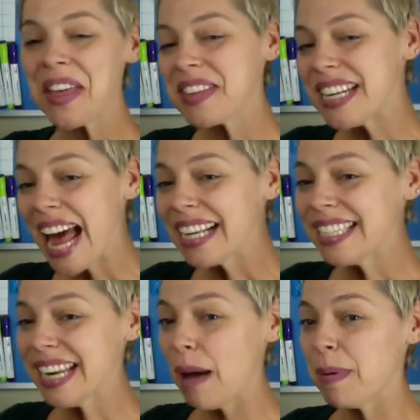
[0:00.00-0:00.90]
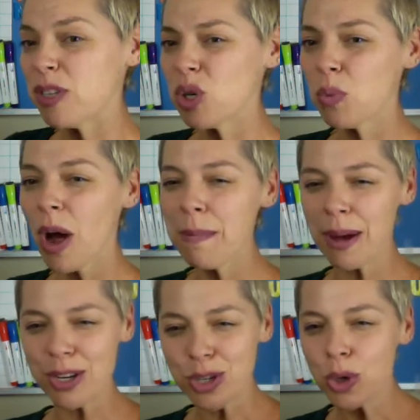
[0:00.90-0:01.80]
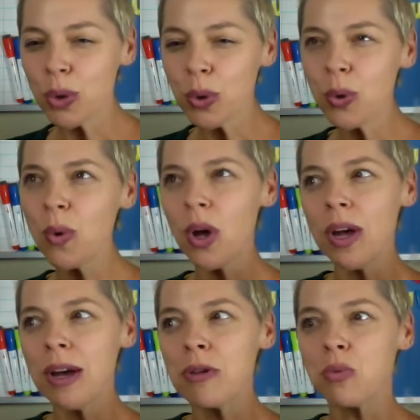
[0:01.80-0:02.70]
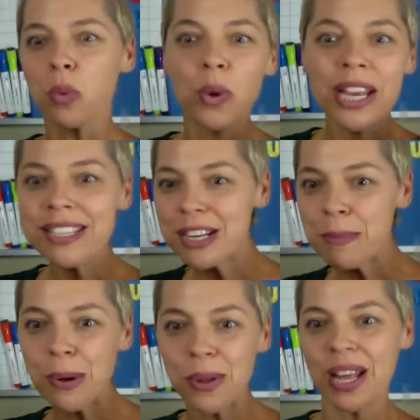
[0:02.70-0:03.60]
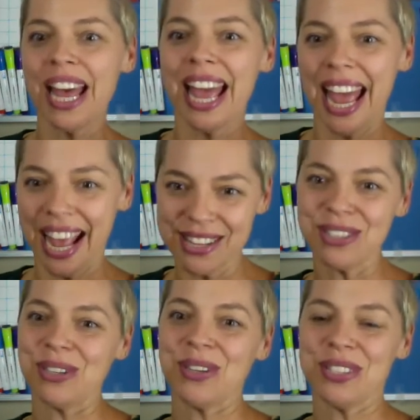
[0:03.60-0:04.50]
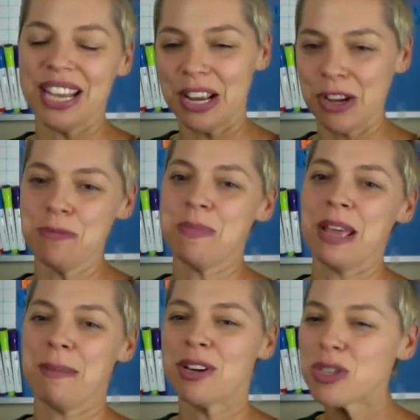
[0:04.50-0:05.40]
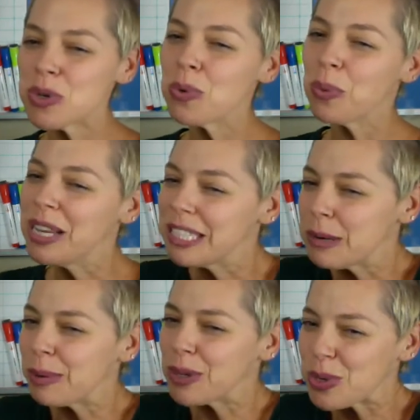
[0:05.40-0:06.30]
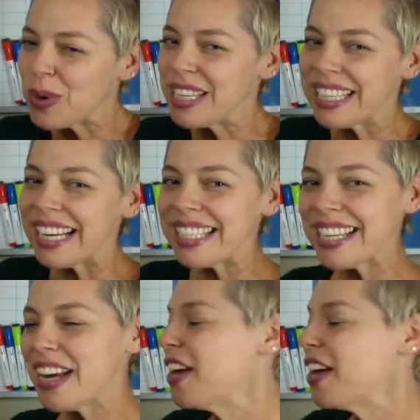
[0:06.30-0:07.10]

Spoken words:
The next step is to write my 2 reasonable answers that it could be, my 2 reasonable choices.